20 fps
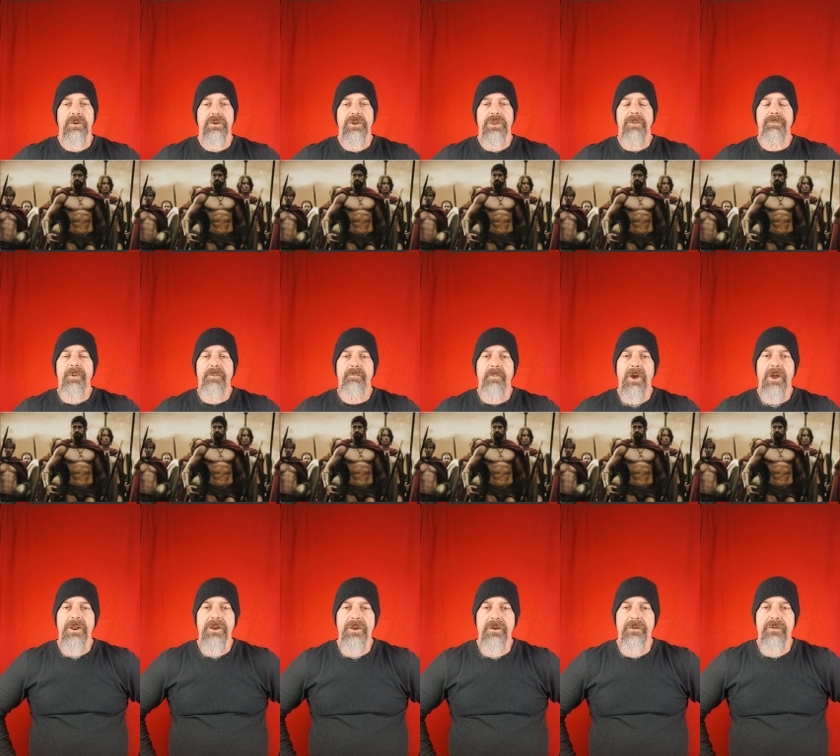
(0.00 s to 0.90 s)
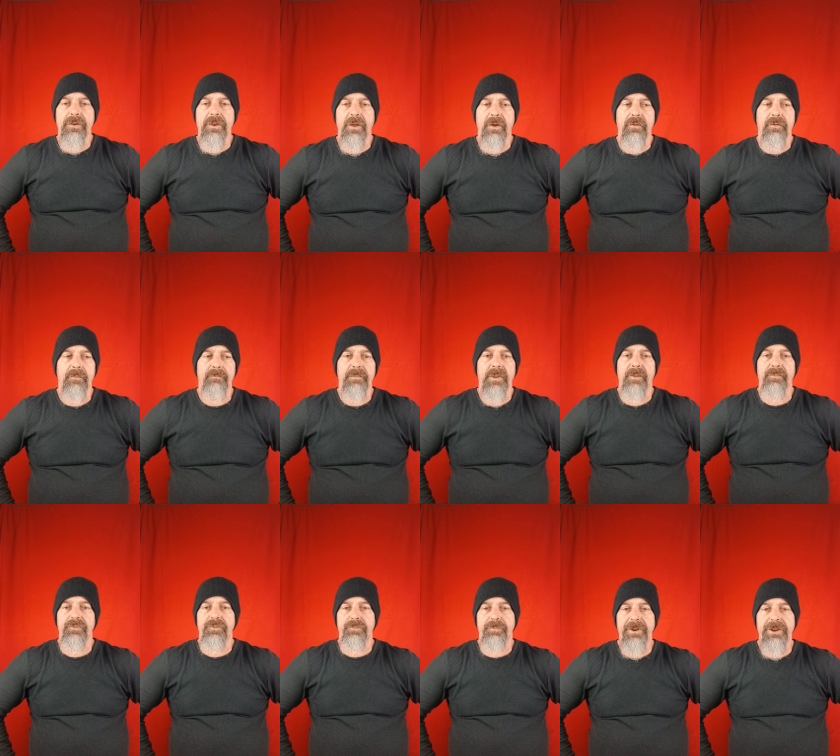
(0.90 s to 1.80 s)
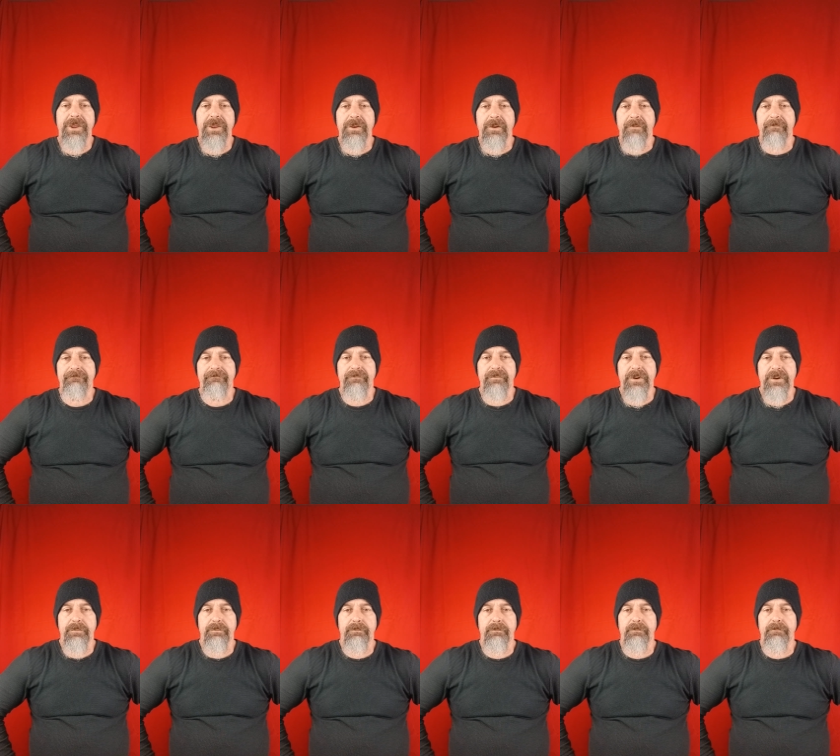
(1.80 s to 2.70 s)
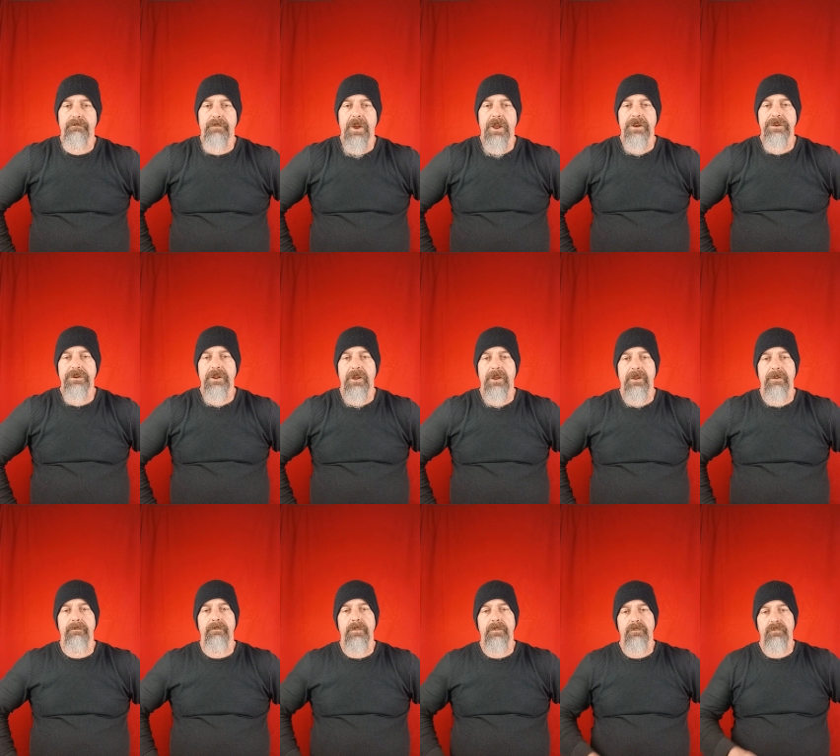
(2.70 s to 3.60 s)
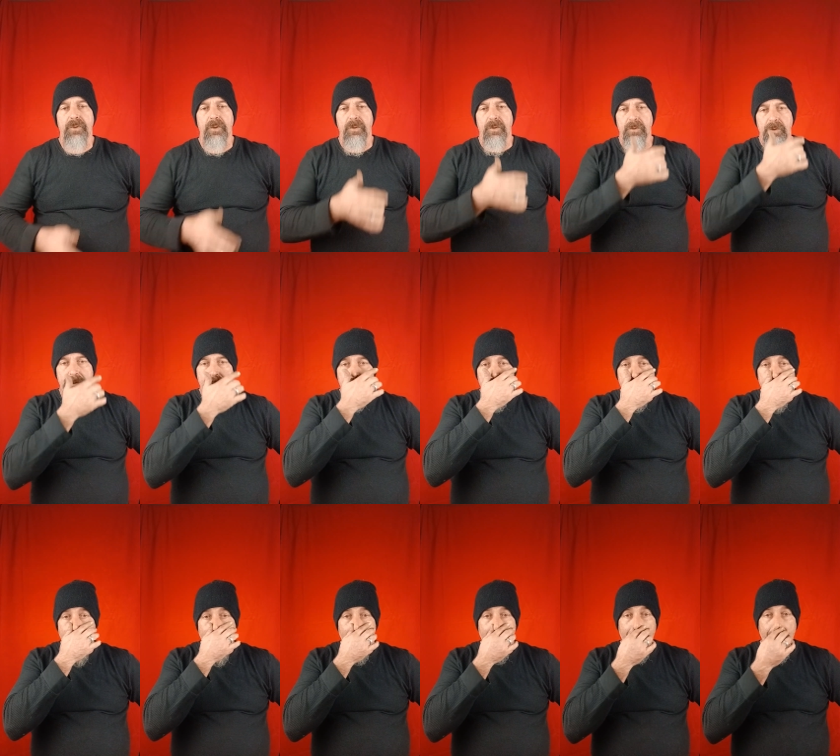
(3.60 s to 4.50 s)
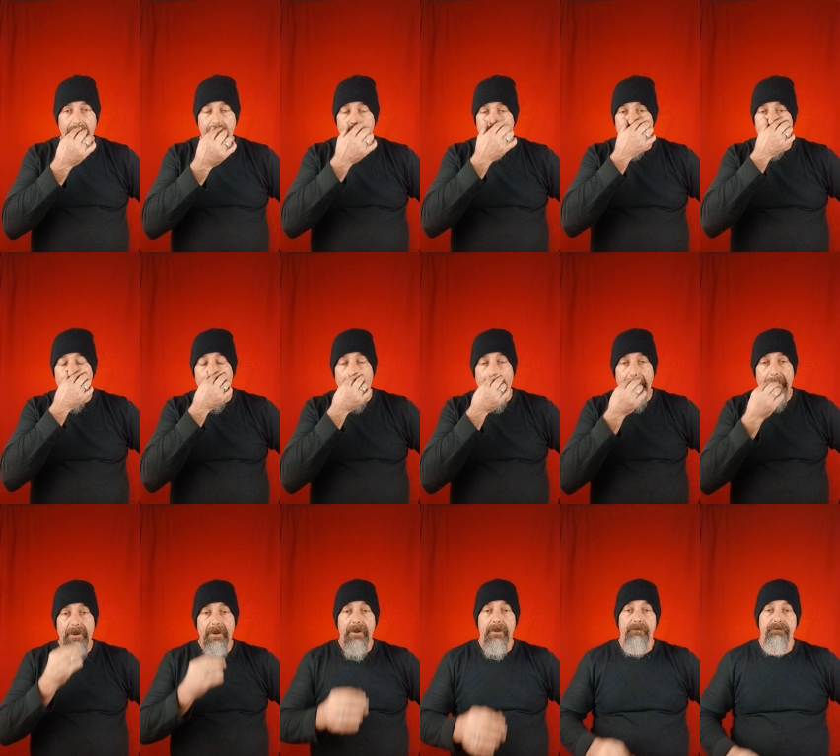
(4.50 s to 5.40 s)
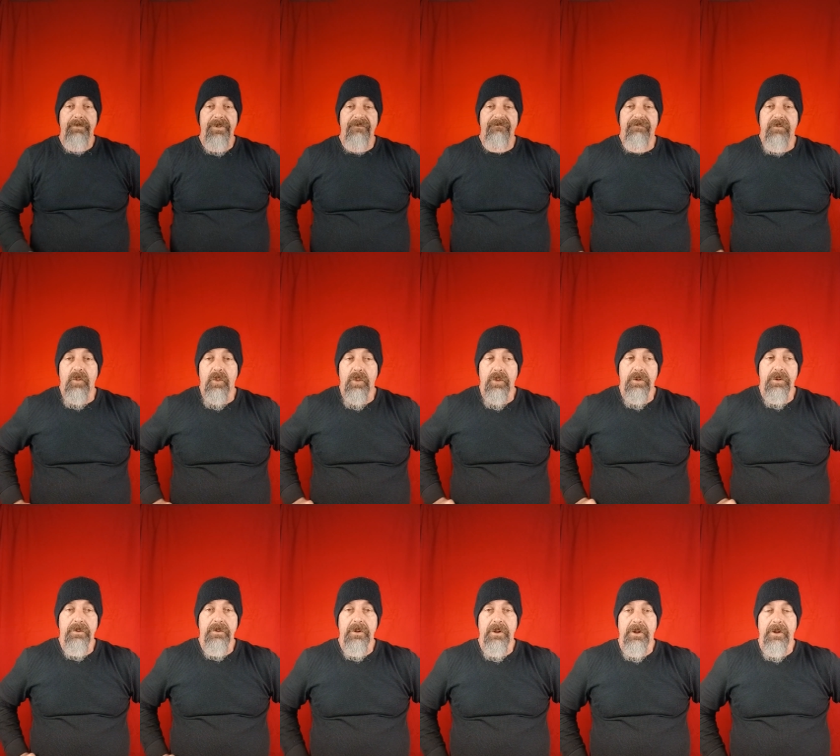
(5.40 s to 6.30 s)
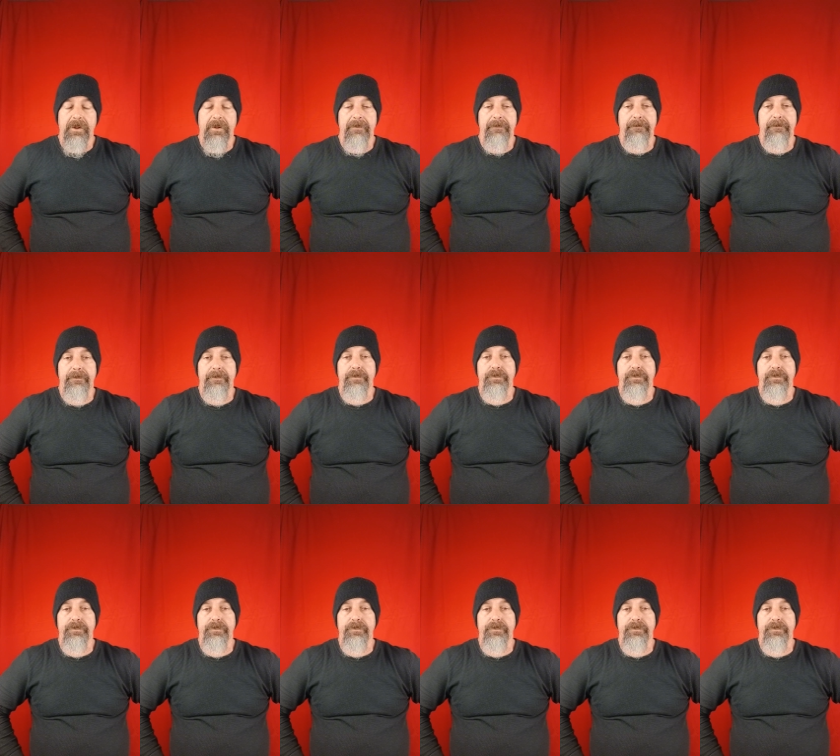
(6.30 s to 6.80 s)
keep in mind, now I'm speaking of in my time, the early 2000s, before